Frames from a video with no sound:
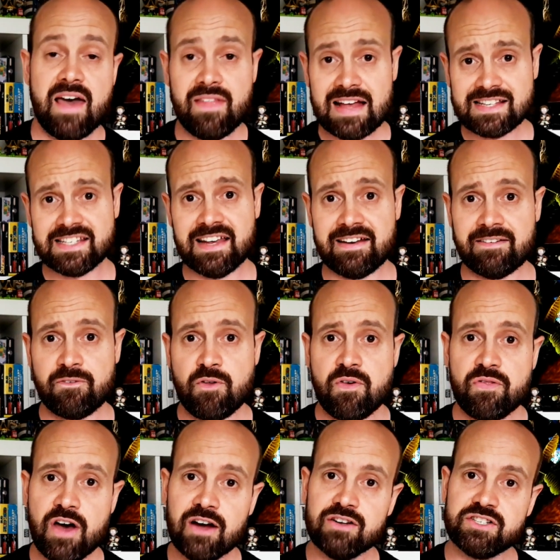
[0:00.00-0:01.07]
And that's it.
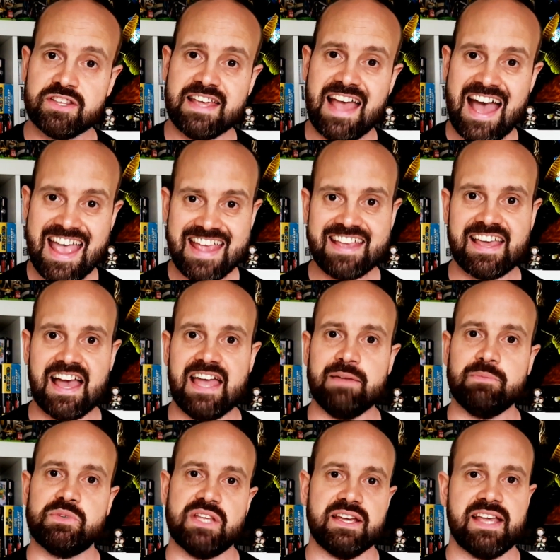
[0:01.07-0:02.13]
Those are the 8
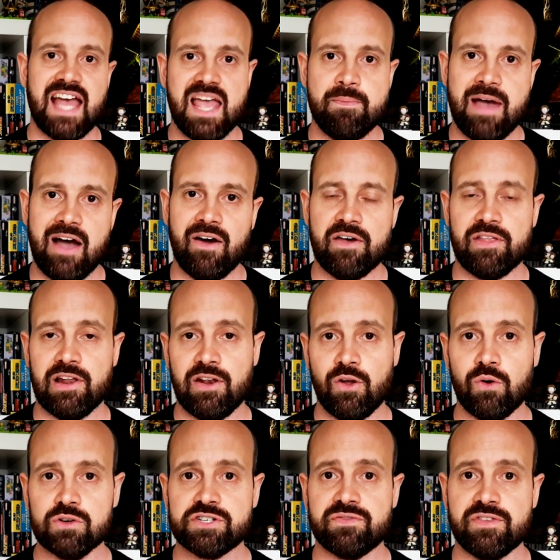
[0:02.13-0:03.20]
games that came out at the
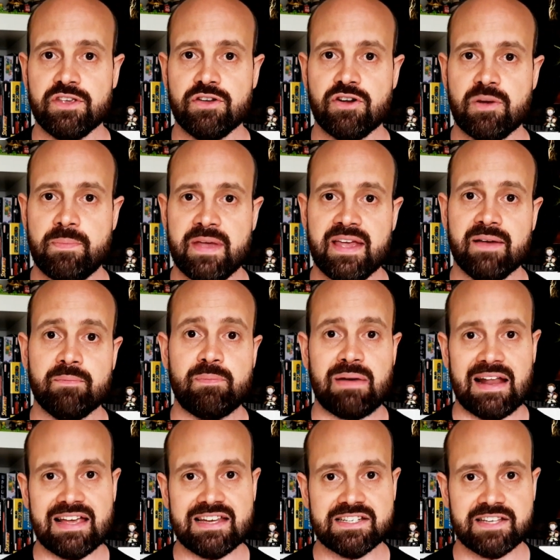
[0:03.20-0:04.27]
launch of the European
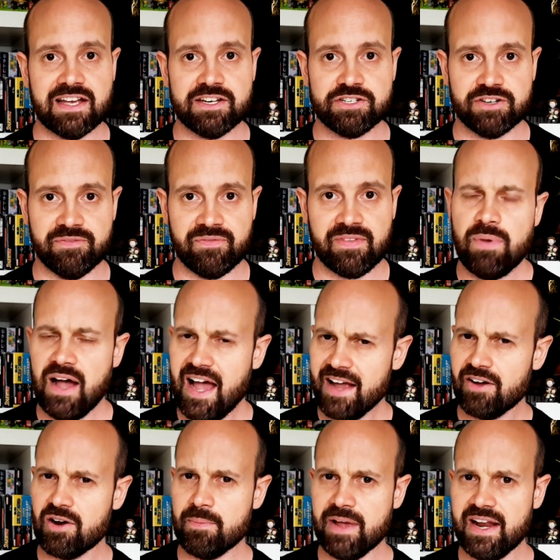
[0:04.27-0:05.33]
PlayStation. But
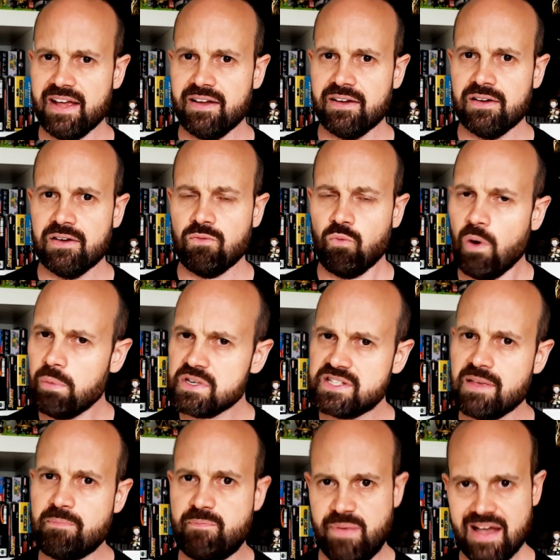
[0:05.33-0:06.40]
hang on a minute, what
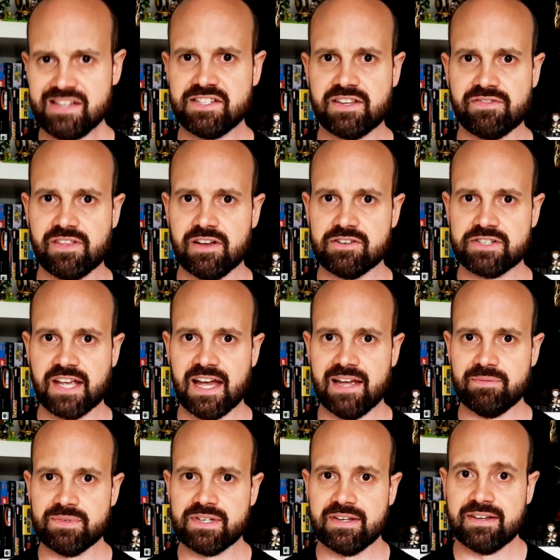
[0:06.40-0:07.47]
was the best of those
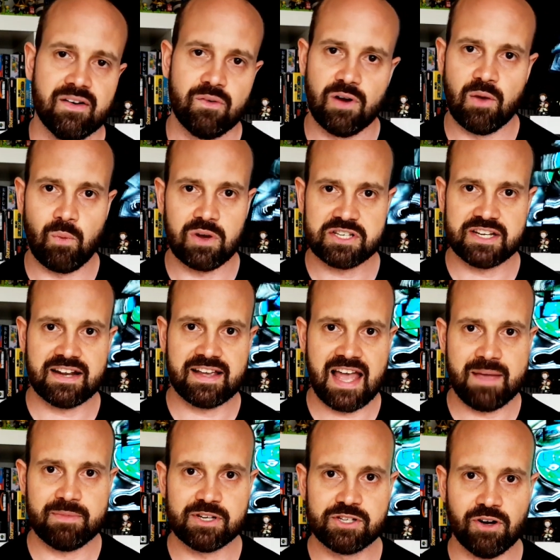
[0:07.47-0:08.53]
games? Well, it wasn't a
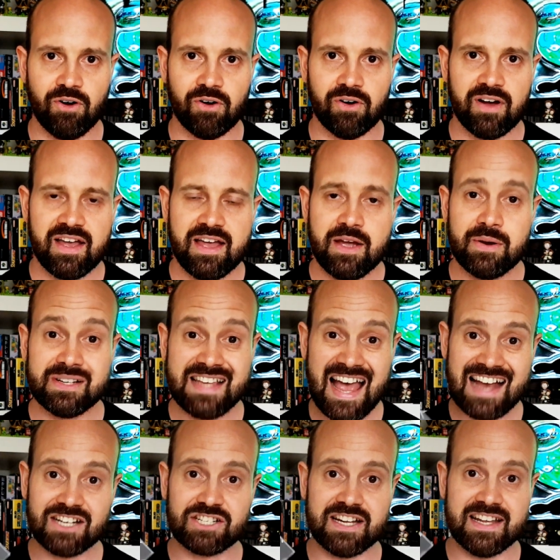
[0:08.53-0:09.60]
game at all. It was
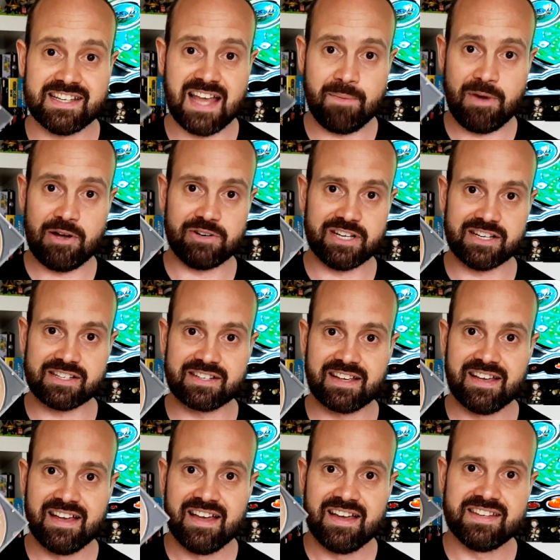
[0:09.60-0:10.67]
actually a demo
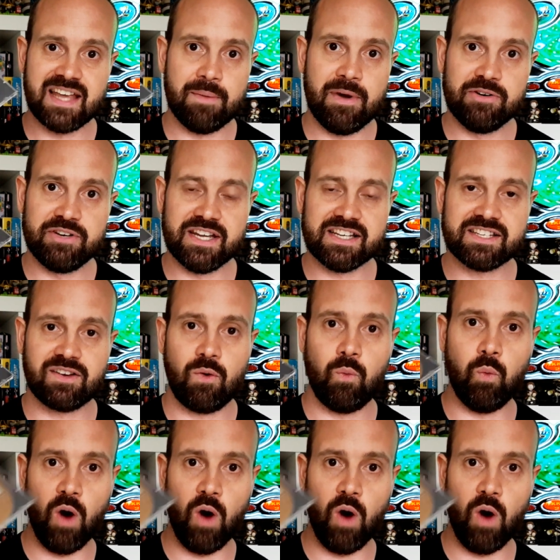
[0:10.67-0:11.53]
disc. Demo disc